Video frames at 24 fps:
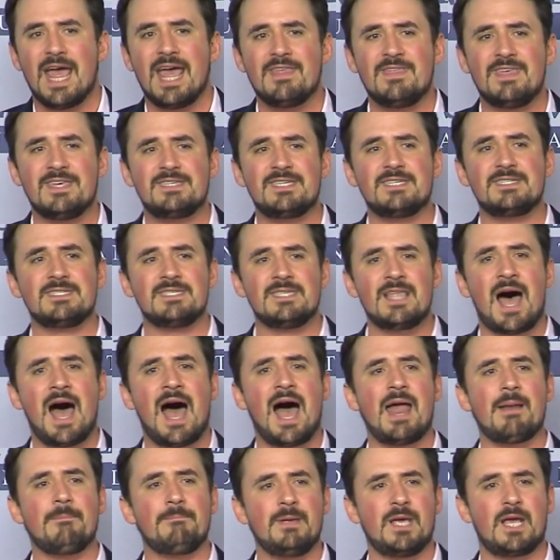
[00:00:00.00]
This is
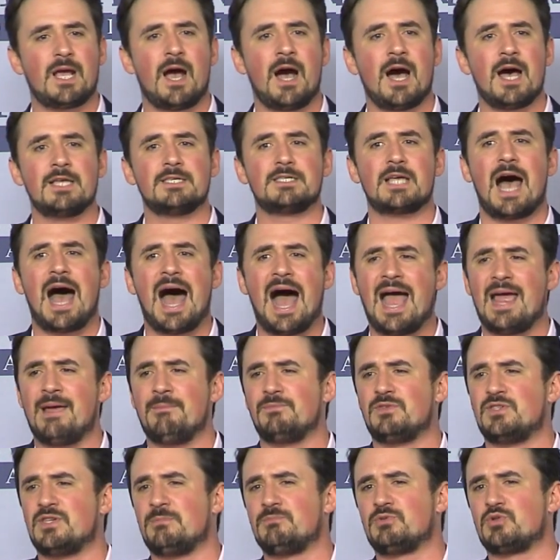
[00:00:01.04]
not because I'm
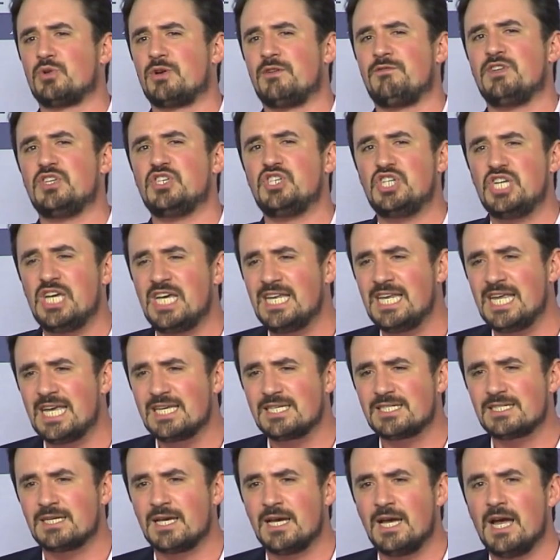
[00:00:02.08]
some sort of a
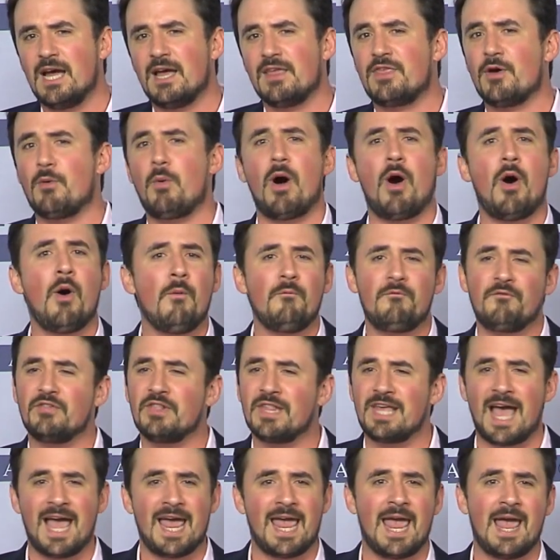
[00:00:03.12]
genius, though
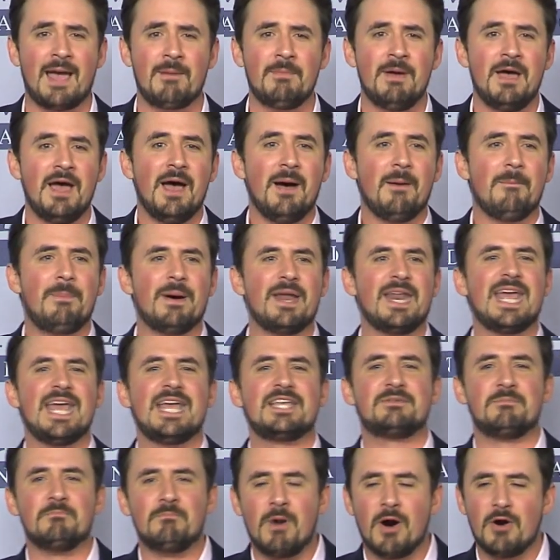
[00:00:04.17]
hopefully I am, but
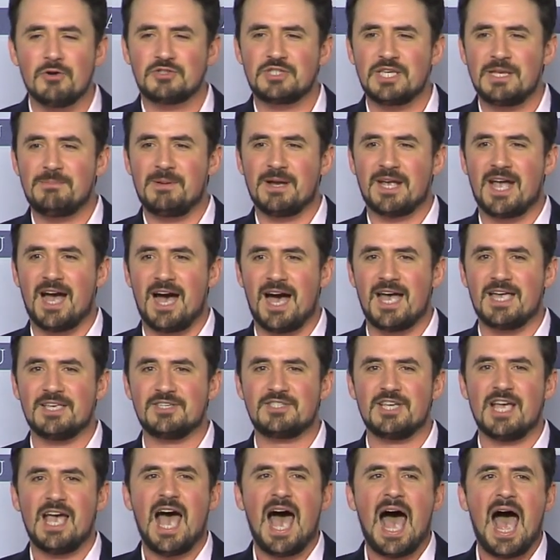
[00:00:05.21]
it's mostly
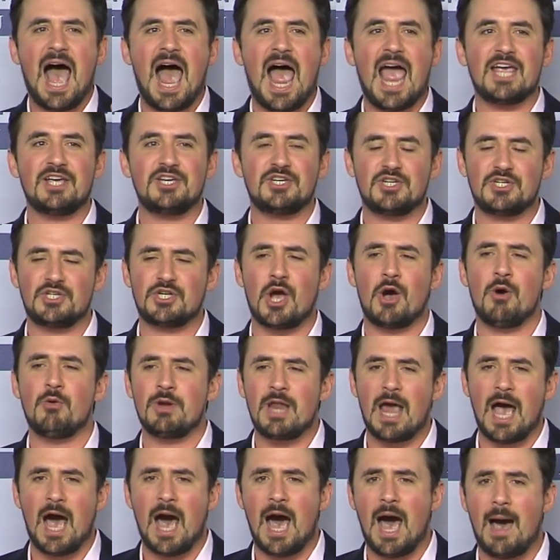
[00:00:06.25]
because I showed
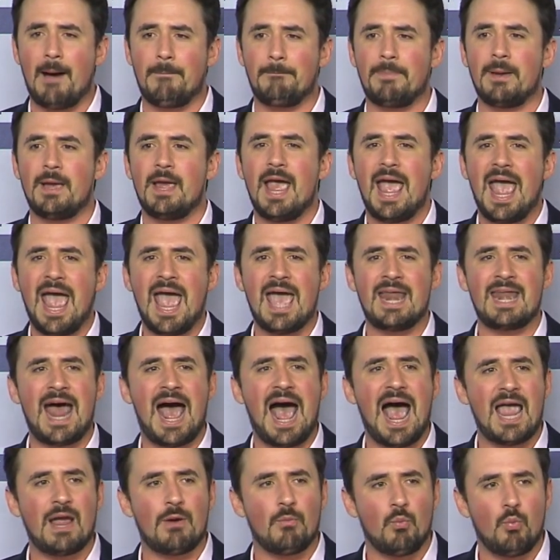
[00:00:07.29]
up and
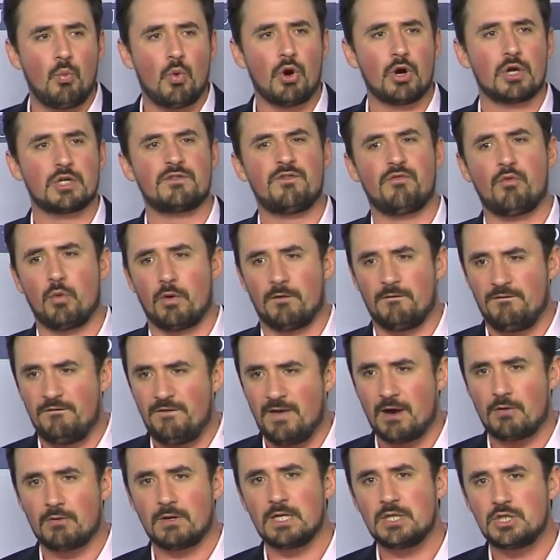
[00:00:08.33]
I worked for
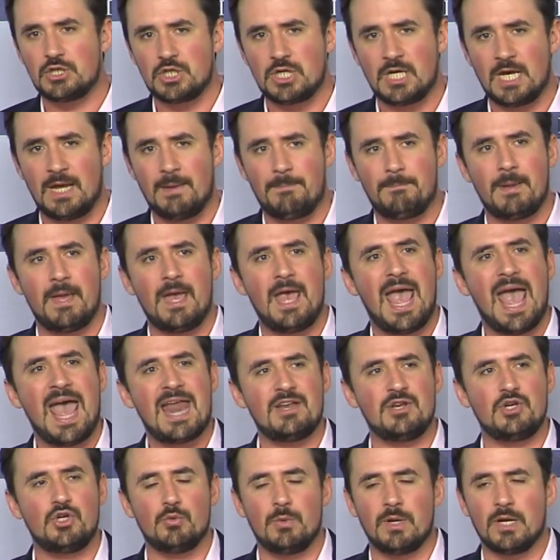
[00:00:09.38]
very cheap
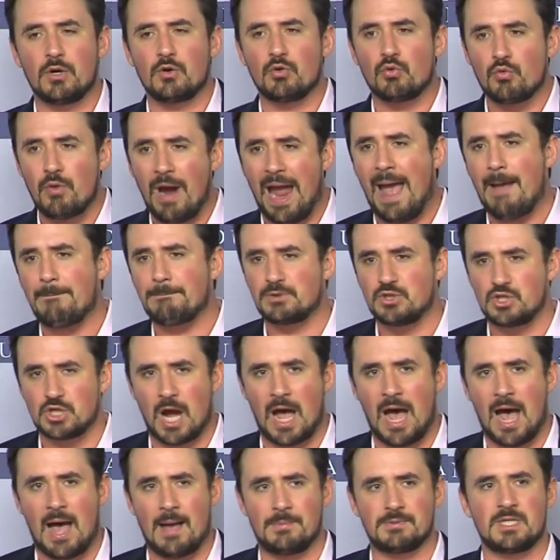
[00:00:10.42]
and doing crap
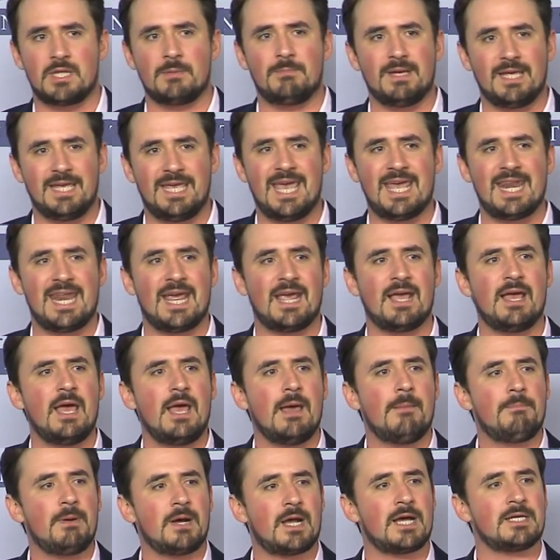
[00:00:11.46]
jobs at the beginning
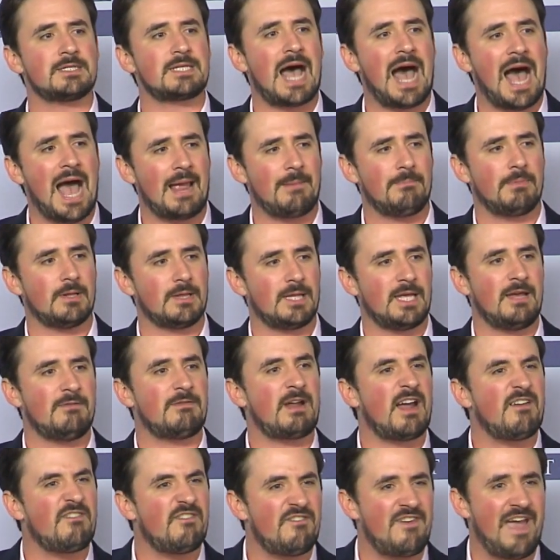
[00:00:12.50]
because I believed
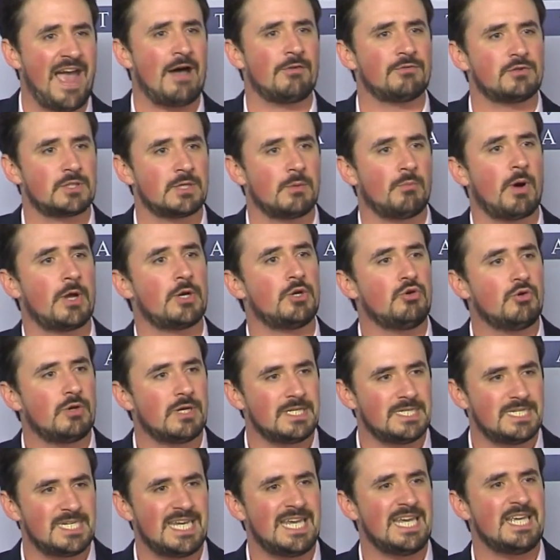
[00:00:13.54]
I'd found someone who
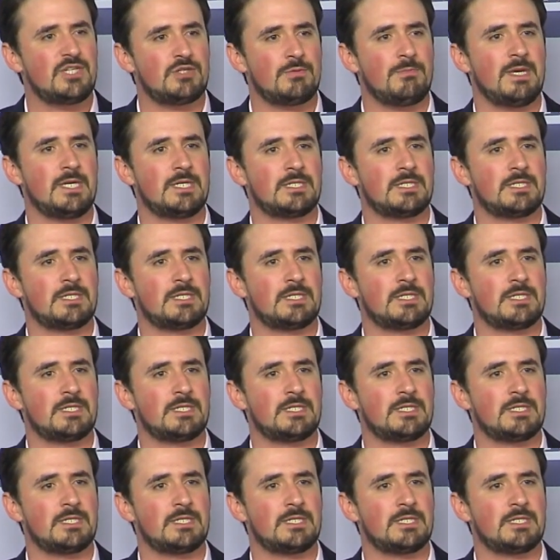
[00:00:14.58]
could teach me